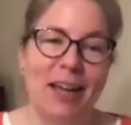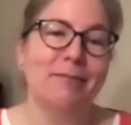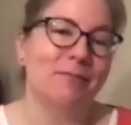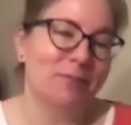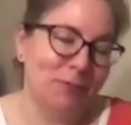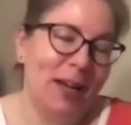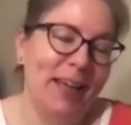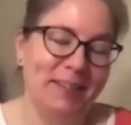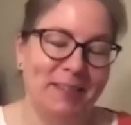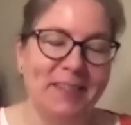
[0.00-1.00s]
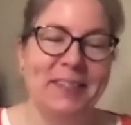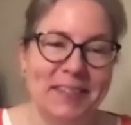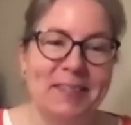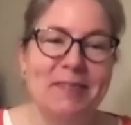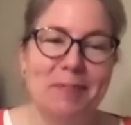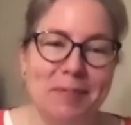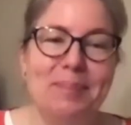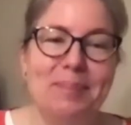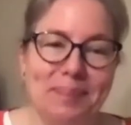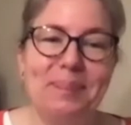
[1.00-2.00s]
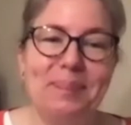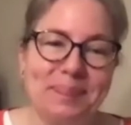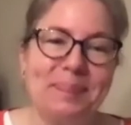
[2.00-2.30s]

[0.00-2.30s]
You have this big call, and all of a sudden,